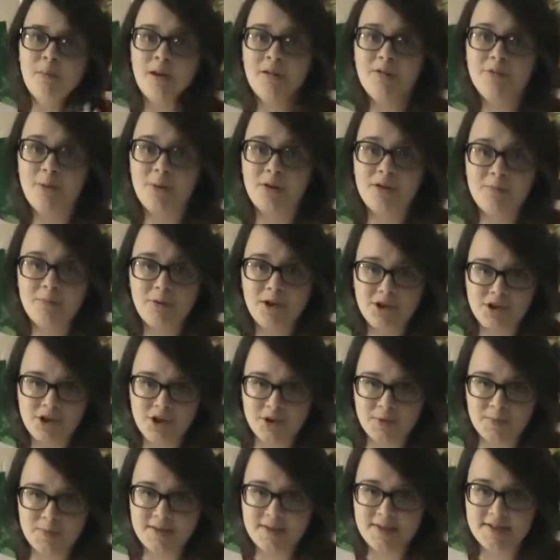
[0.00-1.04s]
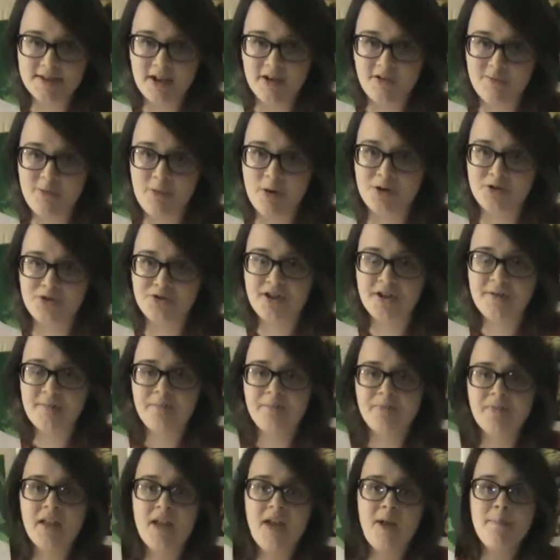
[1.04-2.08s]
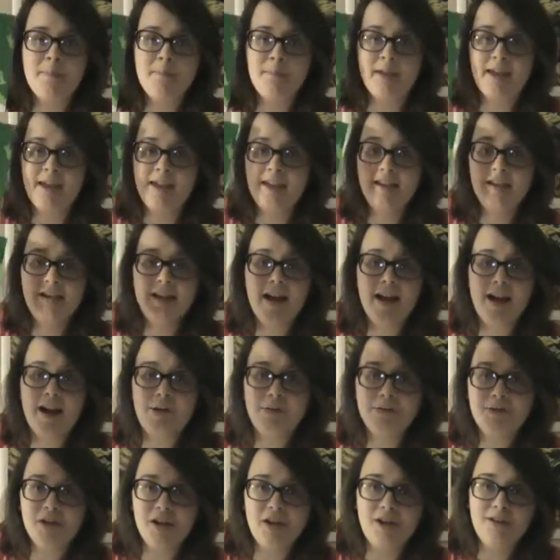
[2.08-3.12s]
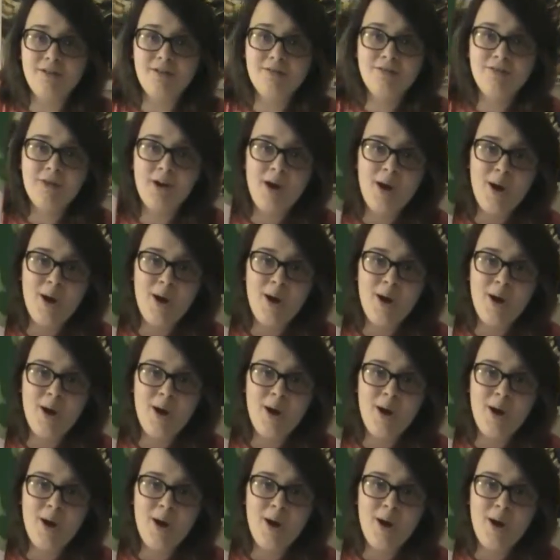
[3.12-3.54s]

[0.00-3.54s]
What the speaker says: My fourth project was a self-portrait made out of